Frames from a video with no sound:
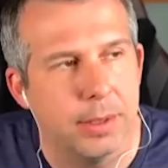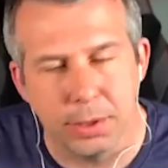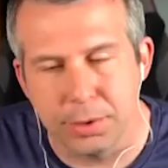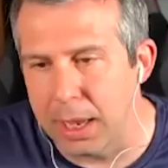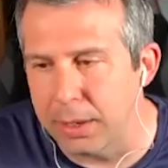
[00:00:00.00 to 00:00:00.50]
So you
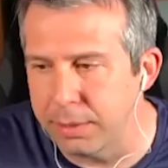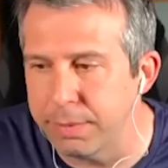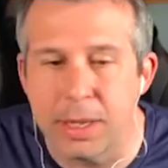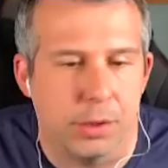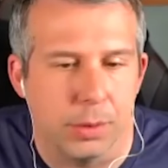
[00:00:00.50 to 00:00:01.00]
set a
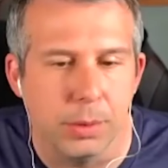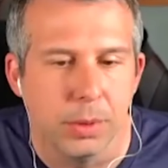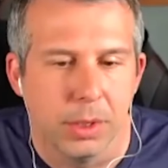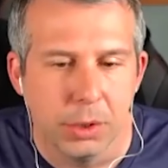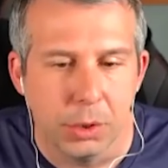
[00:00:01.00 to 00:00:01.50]
defense, you
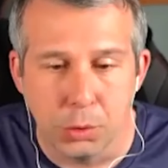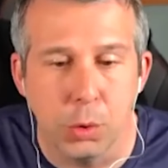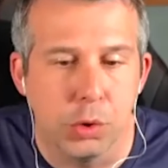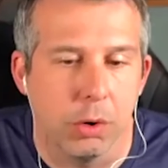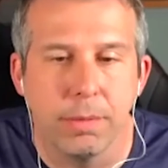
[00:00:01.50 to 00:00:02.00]

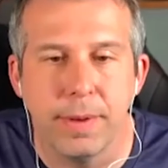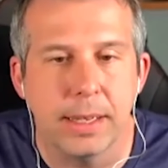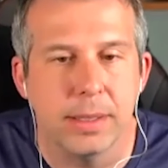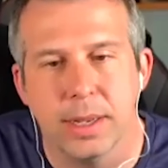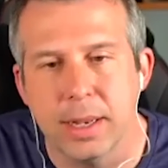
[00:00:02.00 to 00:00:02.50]
choose your
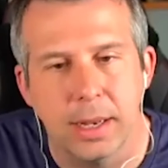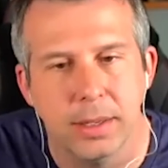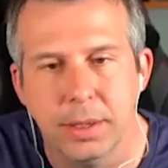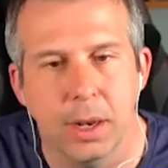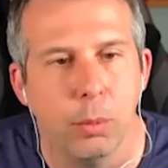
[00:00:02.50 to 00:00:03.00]
offense, and then
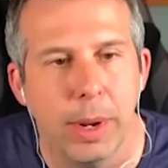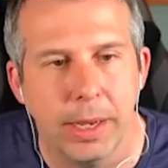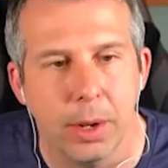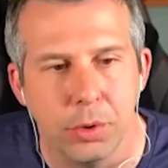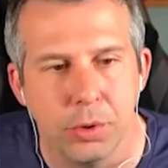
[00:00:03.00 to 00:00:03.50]
away you
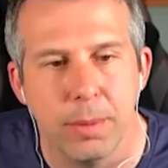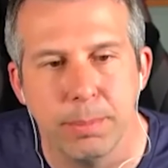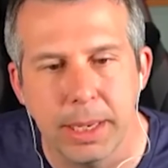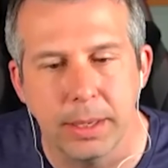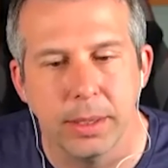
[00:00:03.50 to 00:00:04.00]
go, try and
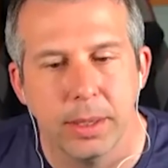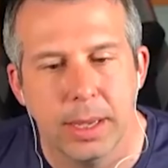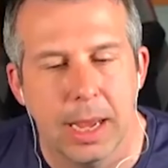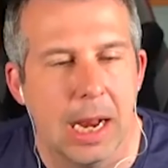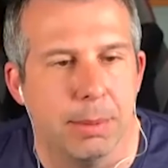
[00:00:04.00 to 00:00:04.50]
beat
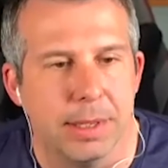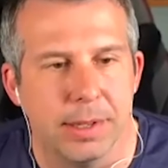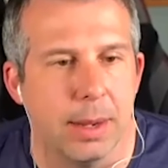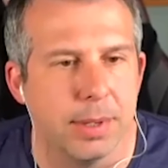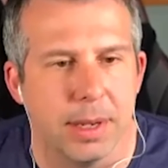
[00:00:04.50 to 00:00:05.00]
enemy teams, and there'll